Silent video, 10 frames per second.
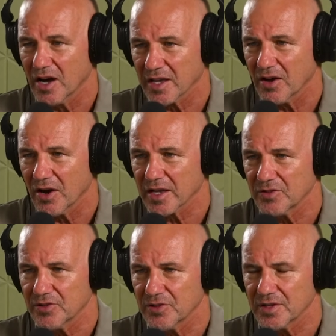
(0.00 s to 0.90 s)
I
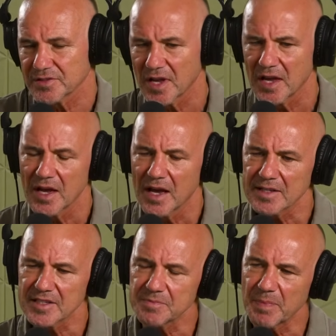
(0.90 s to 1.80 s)
can do this.
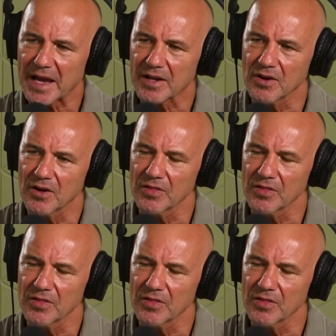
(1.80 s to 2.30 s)
Just back